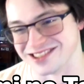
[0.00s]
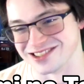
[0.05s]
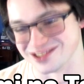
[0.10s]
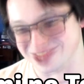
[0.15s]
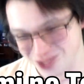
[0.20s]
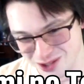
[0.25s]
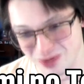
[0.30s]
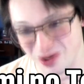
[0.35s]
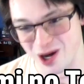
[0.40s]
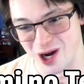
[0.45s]
of
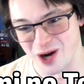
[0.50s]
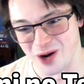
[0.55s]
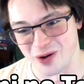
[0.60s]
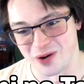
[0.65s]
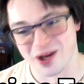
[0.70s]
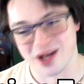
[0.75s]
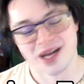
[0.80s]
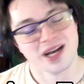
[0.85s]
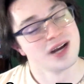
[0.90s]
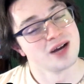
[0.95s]

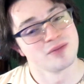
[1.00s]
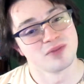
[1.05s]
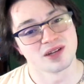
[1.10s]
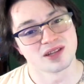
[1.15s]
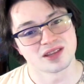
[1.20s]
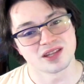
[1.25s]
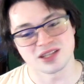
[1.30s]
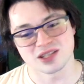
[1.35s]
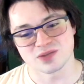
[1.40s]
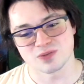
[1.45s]
Duo,
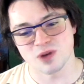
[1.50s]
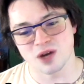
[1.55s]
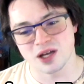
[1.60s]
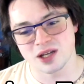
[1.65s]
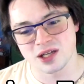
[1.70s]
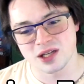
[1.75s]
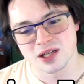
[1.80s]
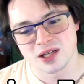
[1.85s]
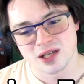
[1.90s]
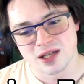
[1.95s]
but this
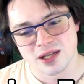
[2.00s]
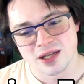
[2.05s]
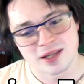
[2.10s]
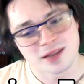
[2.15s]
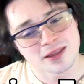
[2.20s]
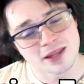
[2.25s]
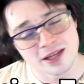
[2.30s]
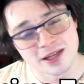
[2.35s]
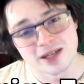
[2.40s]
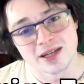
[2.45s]
one
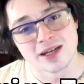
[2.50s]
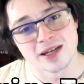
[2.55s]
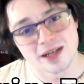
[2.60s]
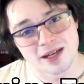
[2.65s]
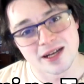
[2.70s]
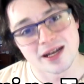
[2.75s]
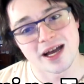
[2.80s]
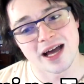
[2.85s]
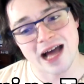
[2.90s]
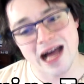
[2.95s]

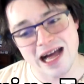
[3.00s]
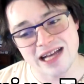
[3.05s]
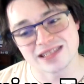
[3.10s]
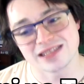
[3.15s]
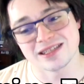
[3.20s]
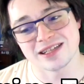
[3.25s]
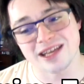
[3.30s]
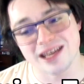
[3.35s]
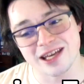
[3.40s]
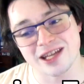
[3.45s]
has
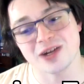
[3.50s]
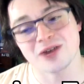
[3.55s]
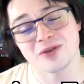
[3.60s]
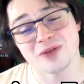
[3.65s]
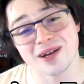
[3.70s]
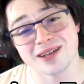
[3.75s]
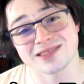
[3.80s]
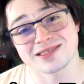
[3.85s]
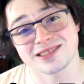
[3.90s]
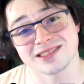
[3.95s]
an
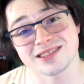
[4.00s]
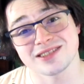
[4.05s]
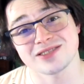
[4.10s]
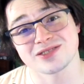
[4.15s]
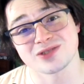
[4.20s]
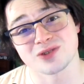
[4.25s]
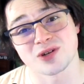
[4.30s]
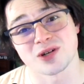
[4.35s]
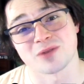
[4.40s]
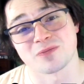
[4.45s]
interesting
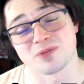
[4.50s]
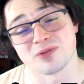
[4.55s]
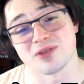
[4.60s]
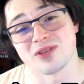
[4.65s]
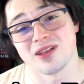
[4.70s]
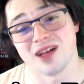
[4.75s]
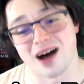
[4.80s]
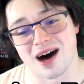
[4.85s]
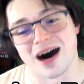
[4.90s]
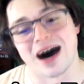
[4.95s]
sort of
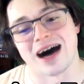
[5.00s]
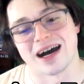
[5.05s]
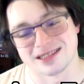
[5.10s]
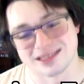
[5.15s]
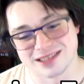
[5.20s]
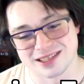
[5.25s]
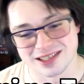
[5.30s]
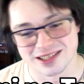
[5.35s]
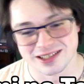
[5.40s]
plot.